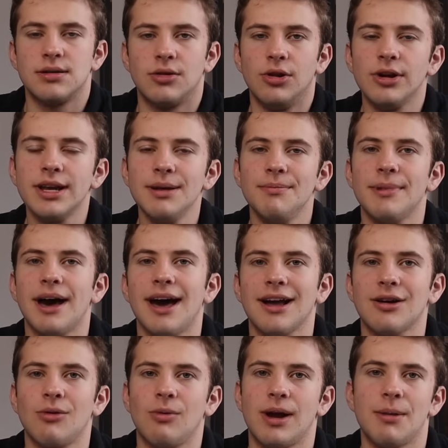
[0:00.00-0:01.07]
Looking
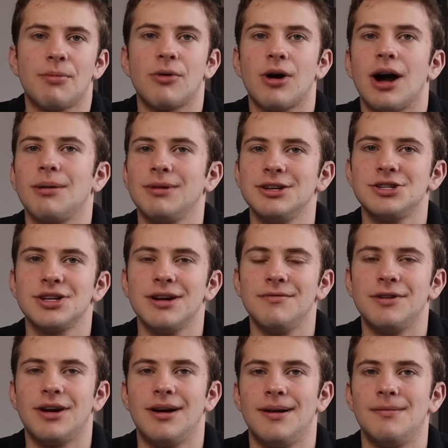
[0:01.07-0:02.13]
back, what I probably should
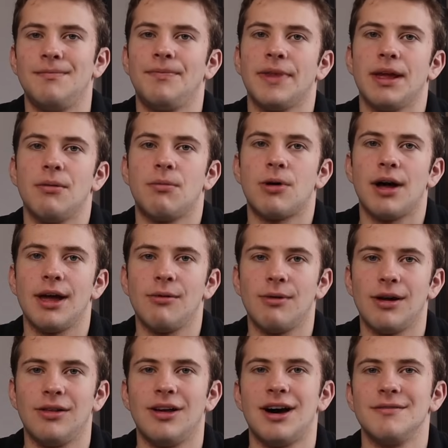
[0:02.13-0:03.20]
have done, and probably
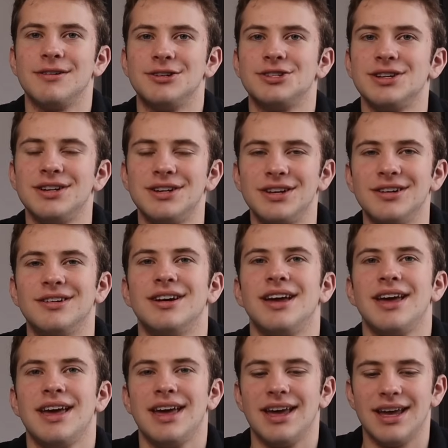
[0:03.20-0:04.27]
what a lot of you should do,
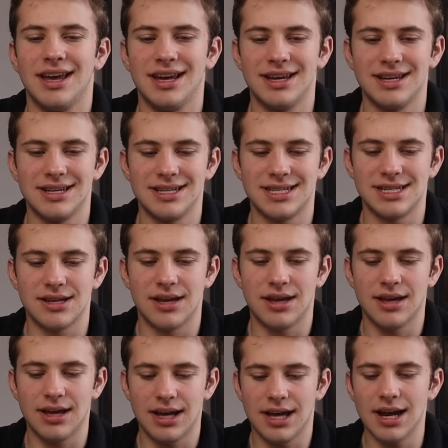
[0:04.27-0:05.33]
is
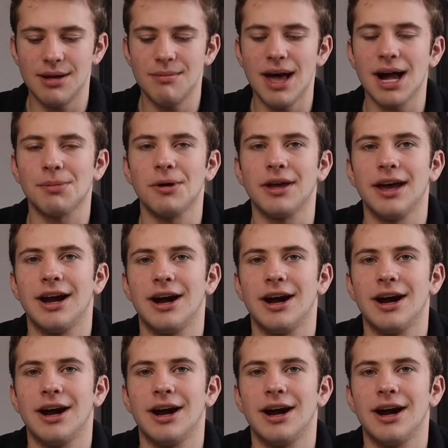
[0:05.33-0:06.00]
get a MacBook